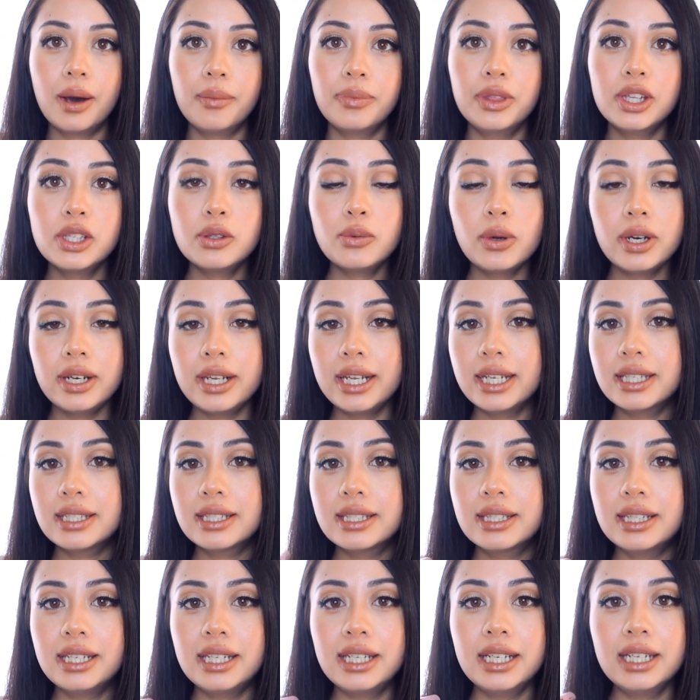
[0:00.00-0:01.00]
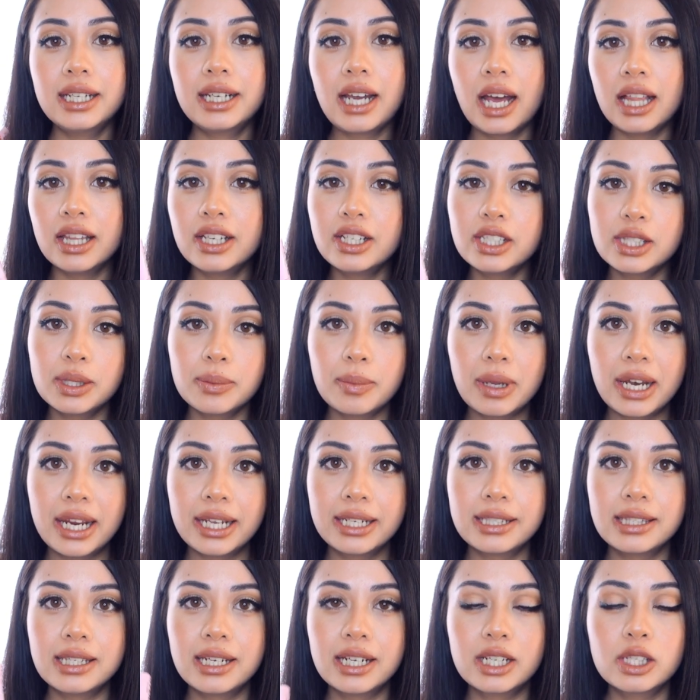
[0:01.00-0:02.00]
This one is the Kylie
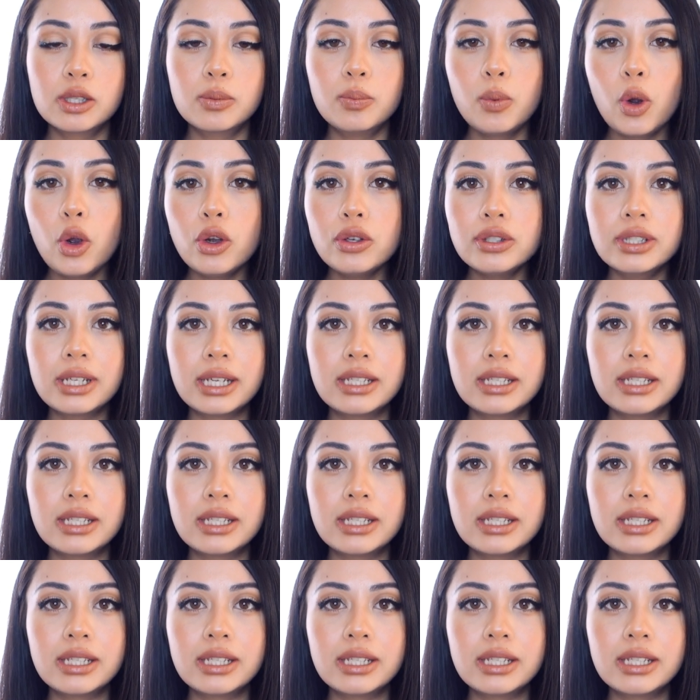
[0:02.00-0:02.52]
Cosmetics in Exposed.